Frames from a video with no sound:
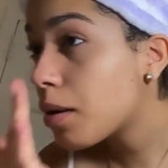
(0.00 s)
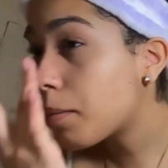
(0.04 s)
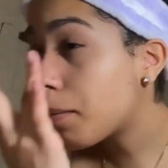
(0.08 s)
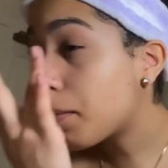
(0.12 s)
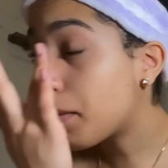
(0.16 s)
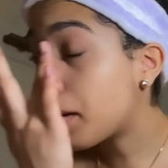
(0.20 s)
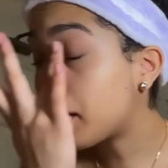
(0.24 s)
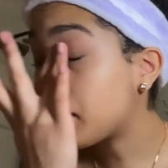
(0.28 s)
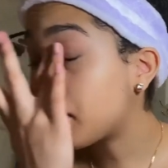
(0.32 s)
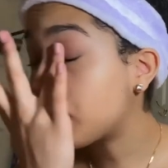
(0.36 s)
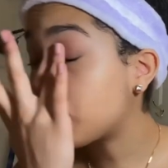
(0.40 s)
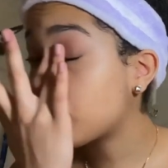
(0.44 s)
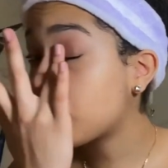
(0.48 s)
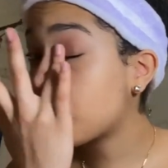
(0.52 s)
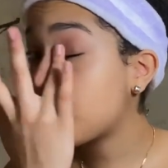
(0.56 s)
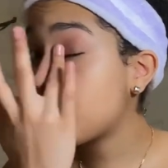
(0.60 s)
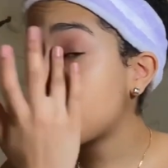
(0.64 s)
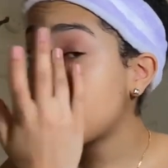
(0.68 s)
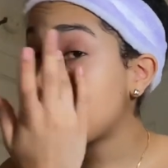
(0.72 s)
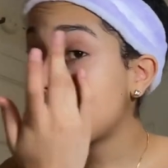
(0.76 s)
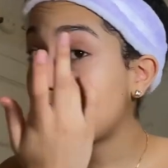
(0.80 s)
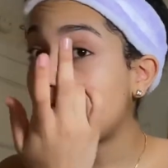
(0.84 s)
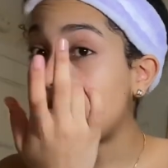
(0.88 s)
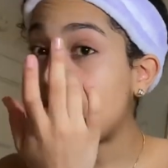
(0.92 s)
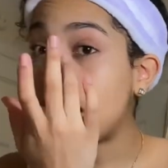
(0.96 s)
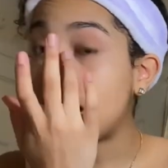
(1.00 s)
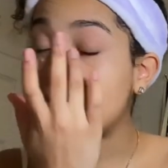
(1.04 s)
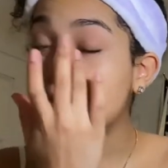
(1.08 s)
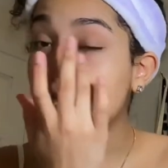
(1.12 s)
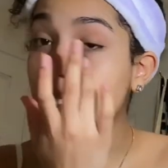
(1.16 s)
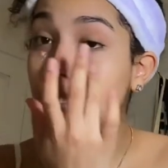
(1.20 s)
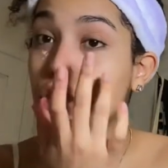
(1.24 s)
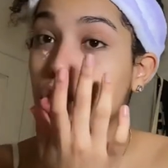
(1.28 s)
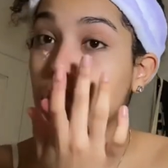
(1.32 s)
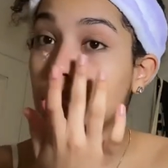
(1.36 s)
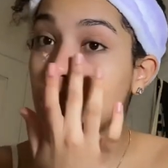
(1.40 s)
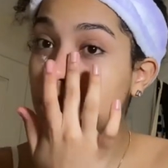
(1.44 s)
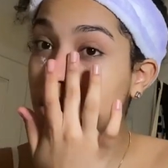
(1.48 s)
but i showed up to the class she
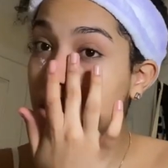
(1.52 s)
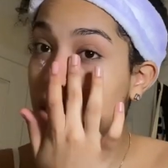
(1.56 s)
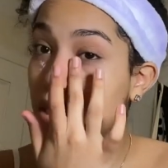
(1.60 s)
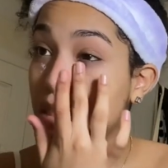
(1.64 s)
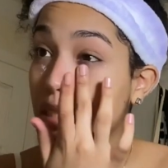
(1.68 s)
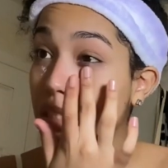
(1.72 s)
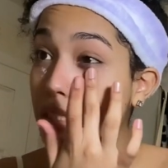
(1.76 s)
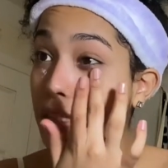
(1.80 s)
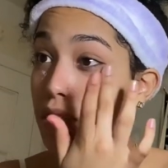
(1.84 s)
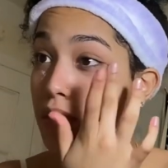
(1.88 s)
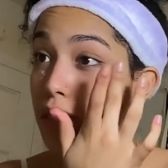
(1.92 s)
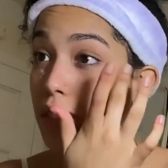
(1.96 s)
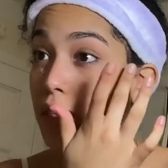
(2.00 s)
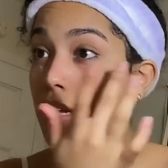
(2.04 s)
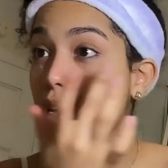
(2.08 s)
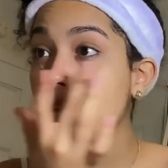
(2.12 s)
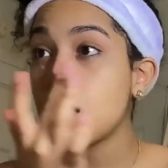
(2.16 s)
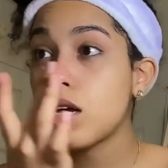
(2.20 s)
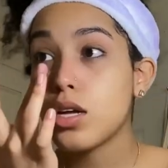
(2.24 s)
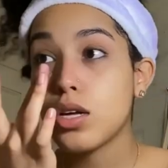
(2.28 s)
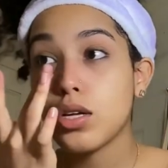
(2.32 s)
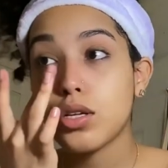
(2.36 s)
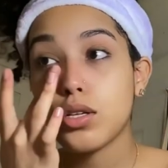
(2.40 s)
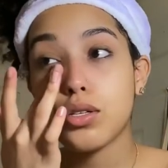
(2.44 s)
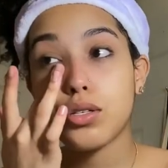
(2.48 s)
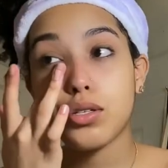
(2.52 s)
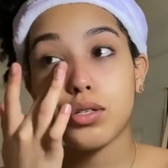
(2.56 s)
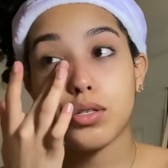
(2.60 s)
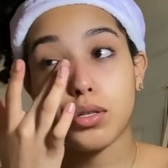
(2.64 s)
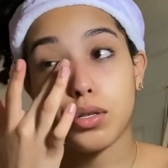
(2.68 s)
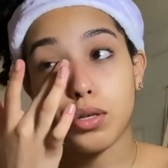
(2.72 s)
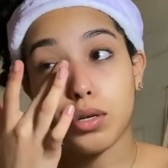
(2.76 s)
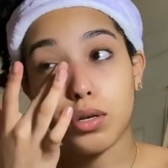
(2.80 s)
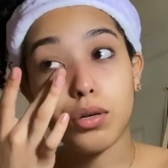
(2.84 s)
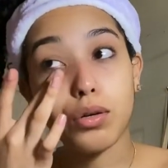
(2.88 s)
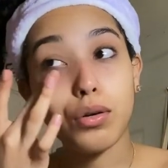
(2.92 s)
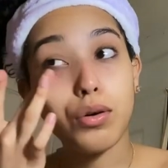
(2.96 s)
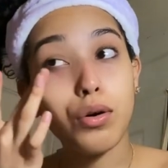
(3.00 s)
took attendance
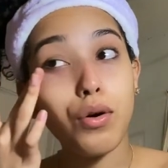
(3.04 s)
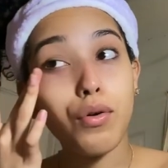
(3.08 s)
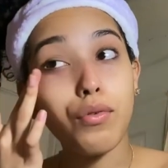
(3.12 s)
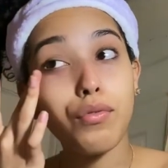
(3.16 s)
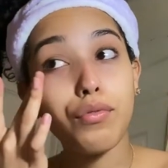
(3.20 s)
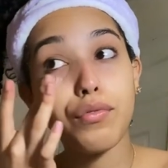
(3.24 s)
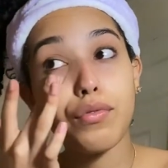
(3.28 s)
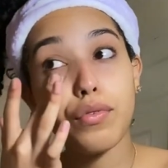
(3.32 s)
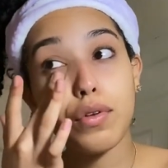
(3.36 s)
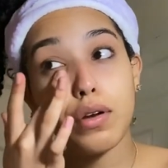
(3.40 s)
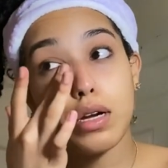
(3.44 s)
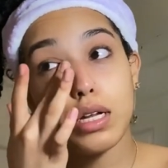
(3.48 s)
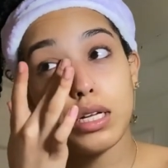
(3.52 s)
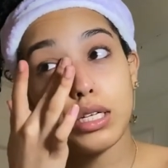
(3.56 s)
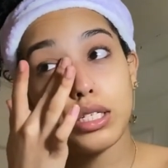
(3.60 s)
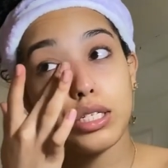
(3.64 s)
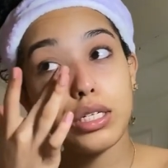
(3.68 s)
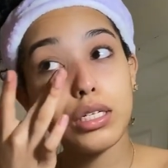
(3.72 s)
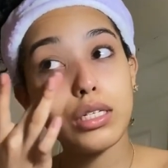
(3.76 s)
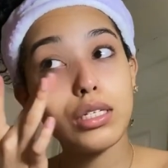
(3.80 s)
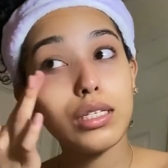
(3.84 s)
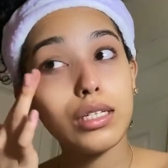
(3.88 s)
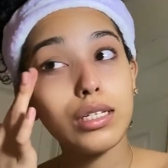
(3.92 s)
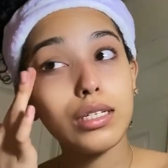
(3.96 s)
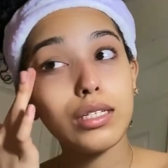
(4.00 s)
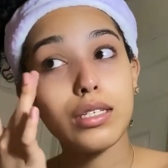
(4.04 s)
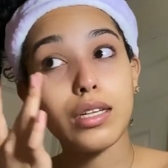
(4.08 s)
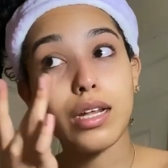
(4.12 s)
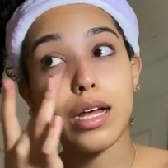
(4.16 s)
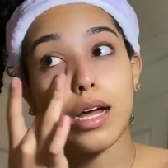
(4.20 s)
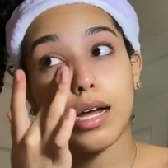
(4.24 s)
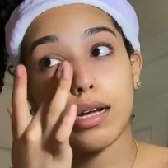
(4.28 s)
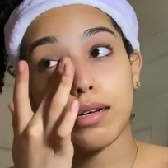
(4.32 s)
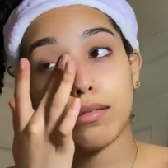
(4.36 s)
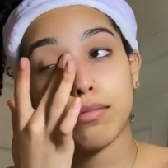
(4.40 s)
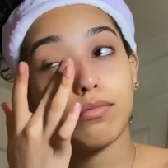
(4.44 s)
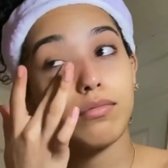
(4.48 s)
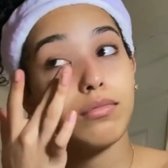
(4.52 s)
so hopefully she sees
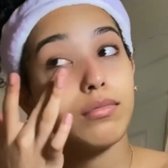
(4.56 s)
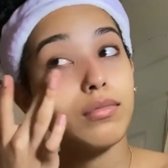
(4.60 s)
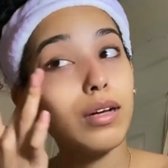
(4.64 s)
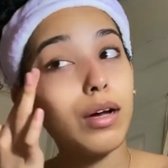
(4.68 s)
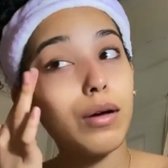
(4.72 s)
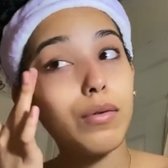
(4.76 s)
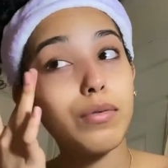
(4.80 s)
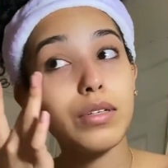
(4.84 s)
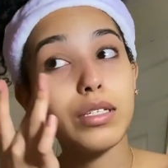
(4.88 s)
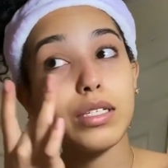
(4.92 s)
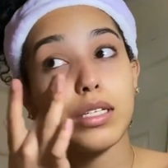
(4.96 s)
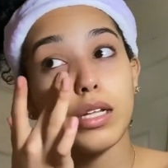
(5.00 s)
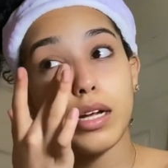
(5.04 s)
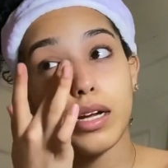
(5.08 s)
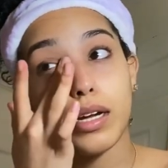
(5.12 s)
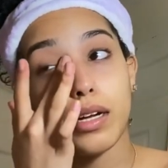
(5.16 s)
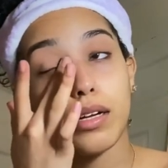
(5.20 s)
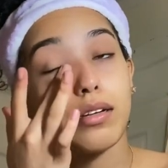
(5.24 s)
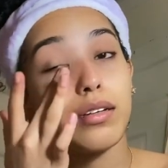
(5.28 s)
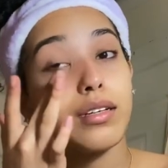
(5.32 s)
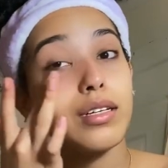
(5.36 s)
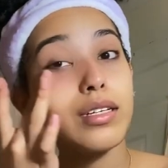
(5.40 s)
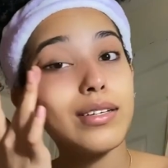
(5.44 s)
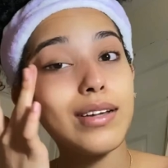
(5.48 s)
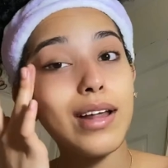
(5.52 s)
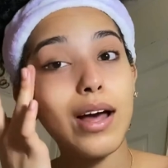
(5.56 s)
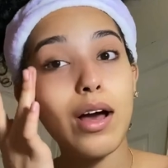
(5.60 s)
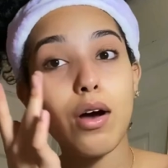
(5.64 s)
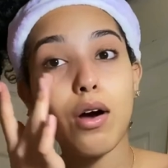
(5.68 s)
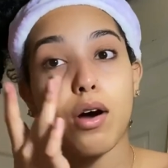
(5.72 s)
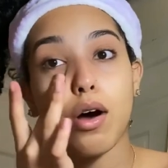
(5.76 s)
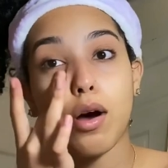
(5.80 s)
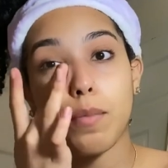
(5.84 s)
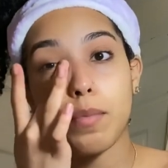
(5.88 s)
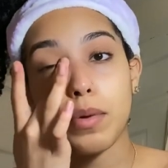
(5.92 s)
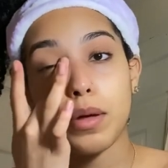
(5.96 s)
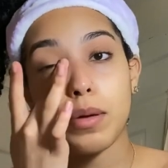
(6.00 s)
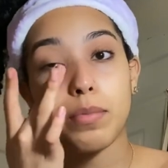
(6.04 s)
that i was there because not
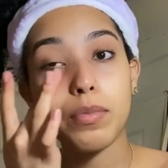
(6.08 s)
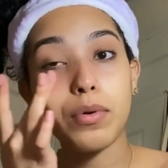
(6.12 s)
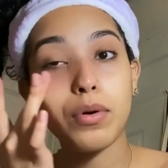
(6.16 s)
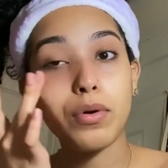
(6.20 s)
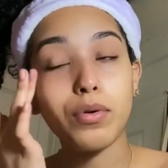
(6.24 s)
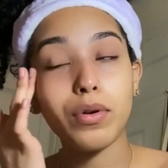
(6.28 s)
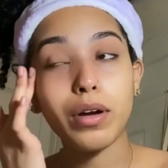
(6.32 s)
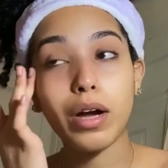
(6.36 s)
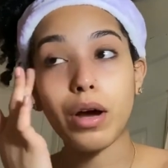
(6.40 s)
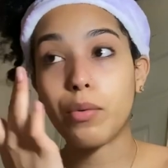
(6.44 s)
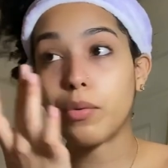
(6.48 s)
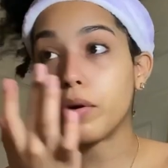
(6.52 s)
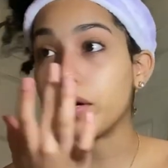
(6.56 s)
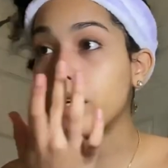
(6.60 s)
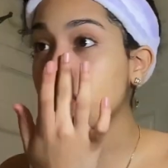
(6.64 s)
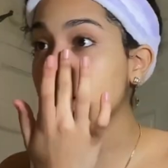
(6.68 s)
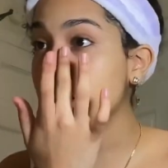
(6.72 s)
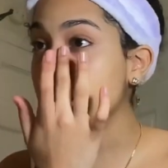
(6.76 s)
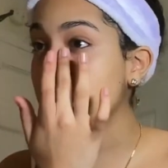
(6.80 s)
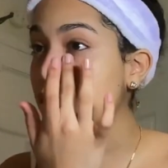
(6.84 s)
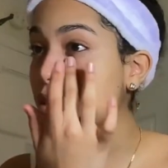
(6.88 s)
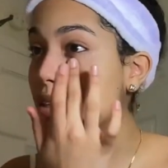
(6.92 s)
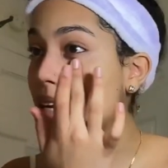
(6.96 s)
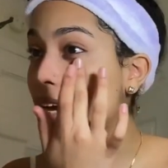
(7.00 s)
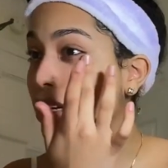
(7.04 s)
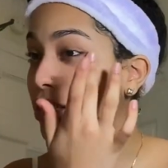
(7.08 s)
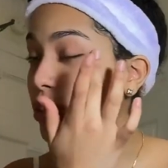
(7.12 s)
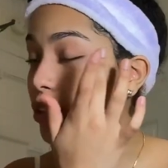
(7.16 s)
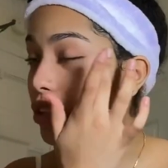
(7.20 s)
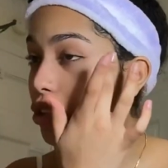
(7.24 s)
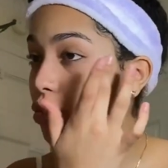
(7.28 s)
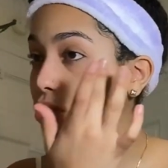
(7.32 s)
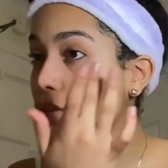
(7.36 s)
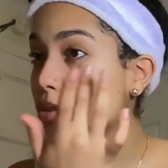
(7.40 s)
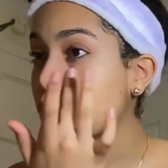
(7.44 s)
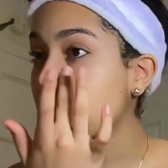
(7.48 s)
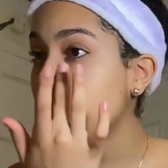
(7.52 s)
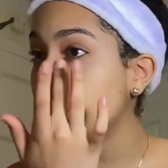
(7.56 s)
all people who got waitlisted actually
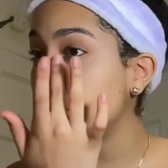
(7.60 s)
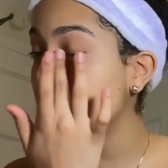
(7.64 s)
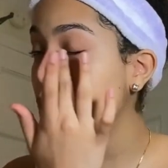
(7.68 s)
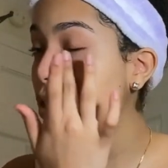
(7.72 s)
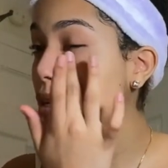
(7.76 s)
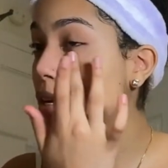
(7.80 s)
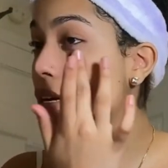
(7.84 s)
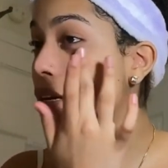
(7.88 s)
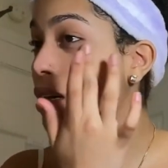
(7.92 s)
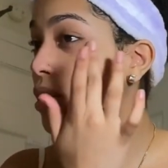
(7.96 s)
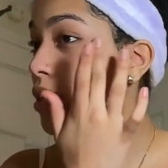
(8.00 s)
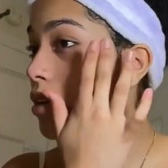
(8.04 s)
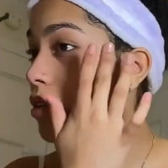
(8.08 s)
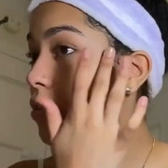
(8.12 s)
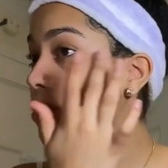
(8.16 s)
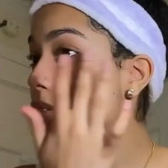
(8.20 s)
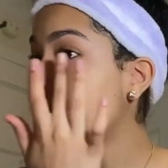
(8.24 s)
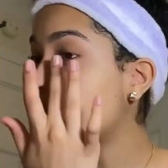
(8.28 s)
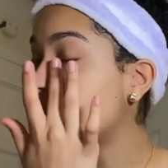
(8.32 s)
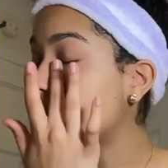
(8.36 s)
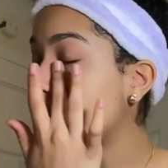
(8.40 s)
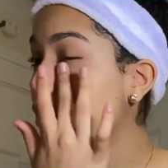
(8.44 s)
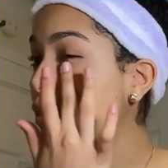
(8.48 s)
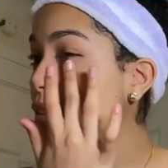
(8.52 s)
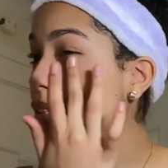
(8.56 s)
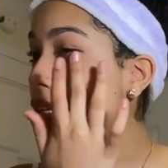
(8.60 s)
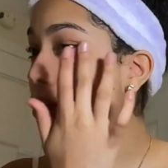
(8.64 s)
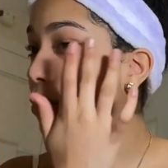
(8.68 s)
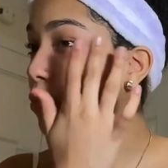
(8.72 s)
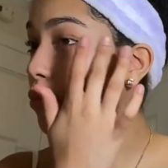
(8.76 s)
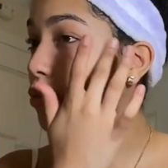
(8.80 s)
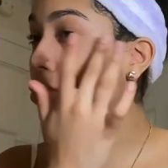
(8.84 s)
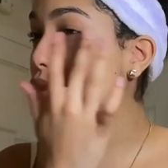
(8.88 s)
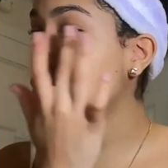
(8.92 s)
showed up so i think that would